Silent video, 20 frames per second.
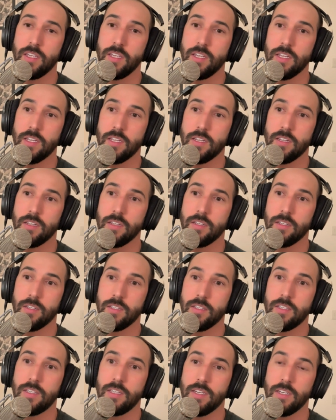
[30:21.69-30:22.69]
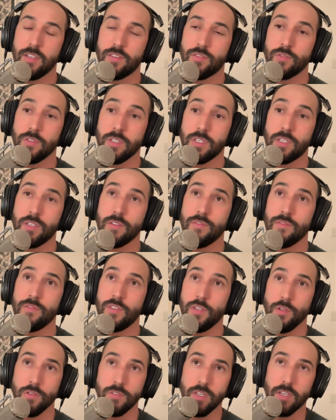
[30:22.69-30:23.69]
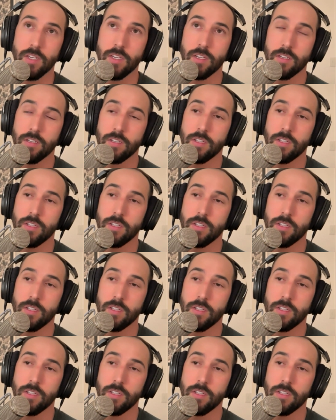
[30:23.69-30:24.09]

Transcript: it gets really confusing?